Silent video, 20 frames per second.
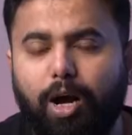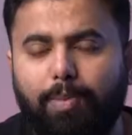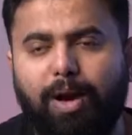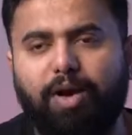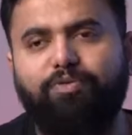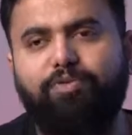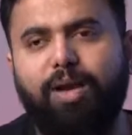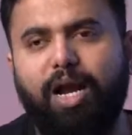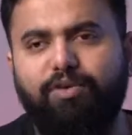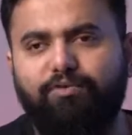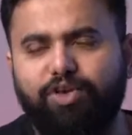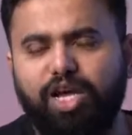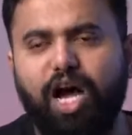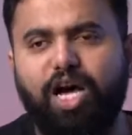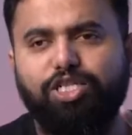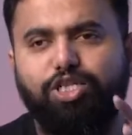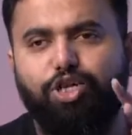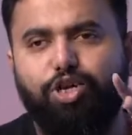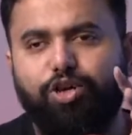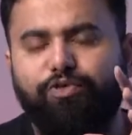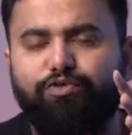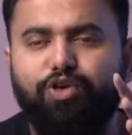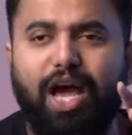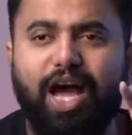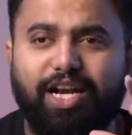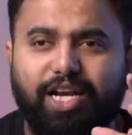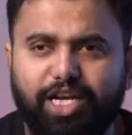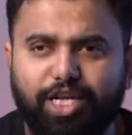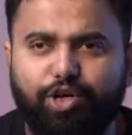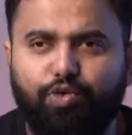Apart from that, we asked you if you
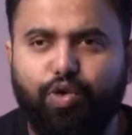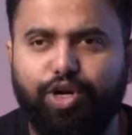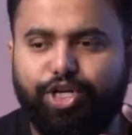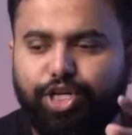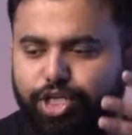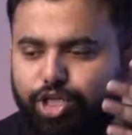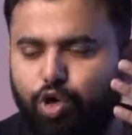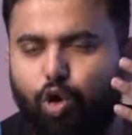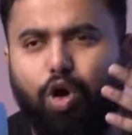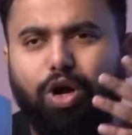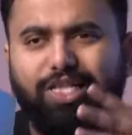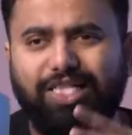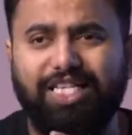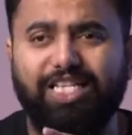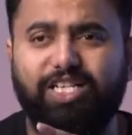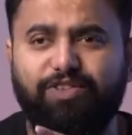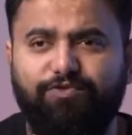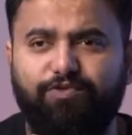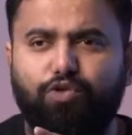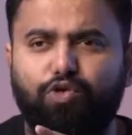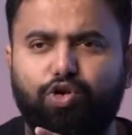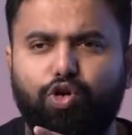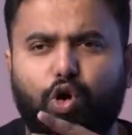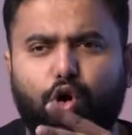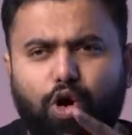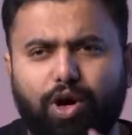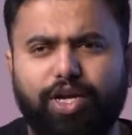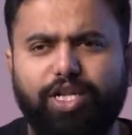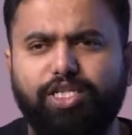had any questions on this phone on